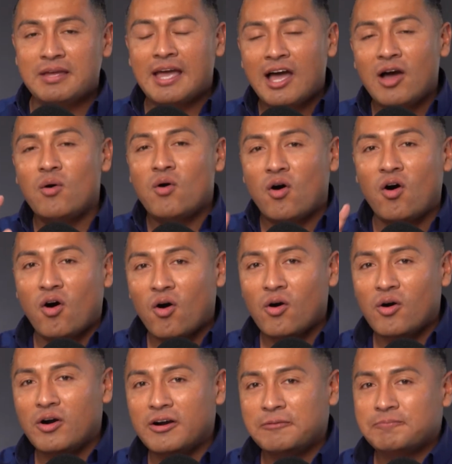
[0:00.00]
me how
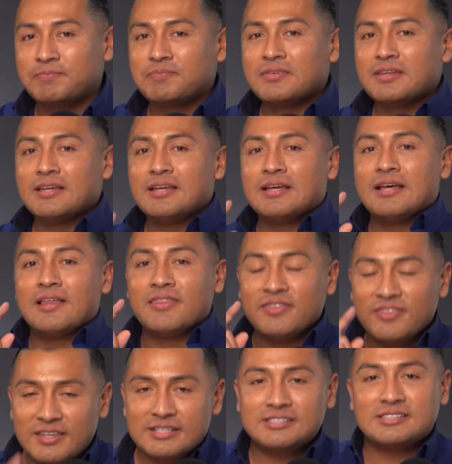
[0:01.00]
hard
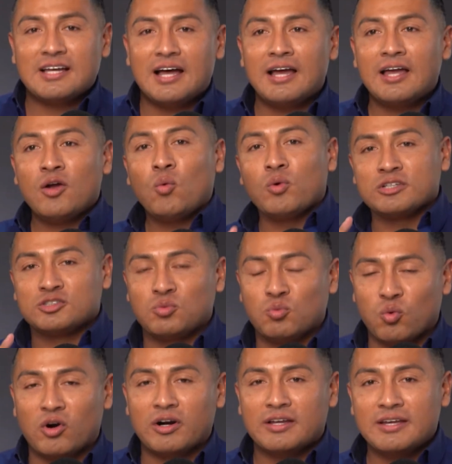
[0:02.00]
this guy was
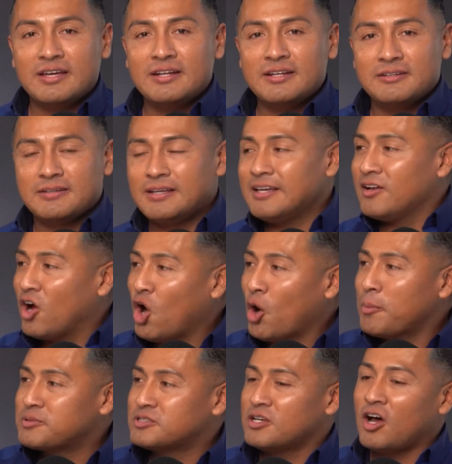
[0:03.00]
working in
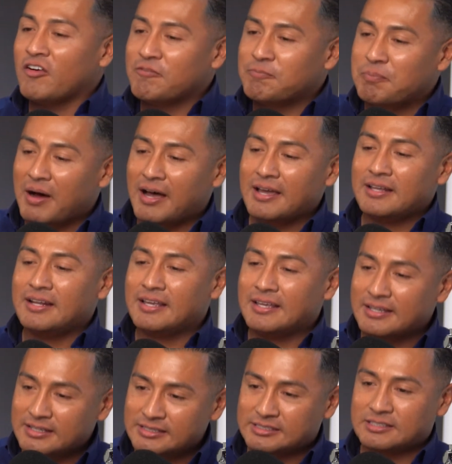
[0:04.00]
hopes of buying
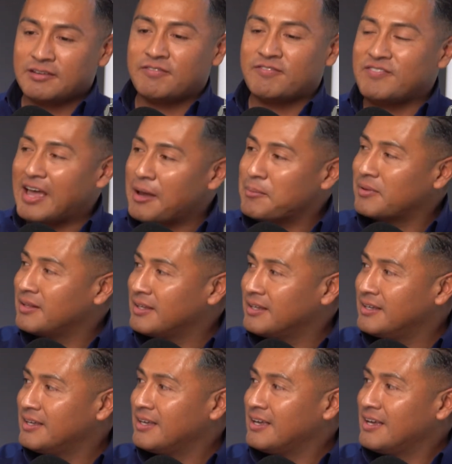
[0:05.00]
his
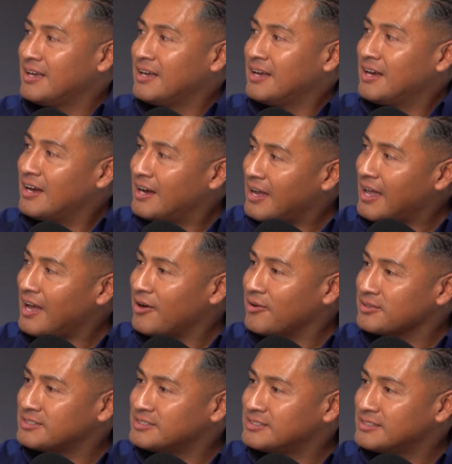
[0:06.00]
family a
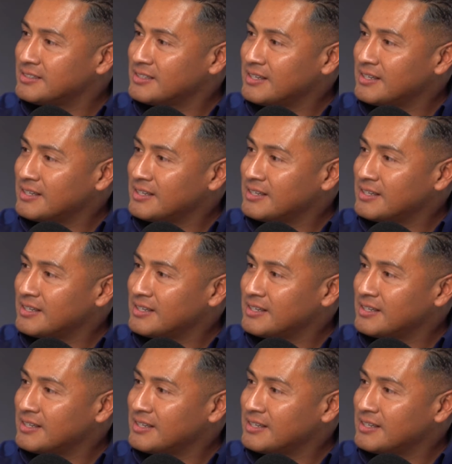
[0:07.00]
house.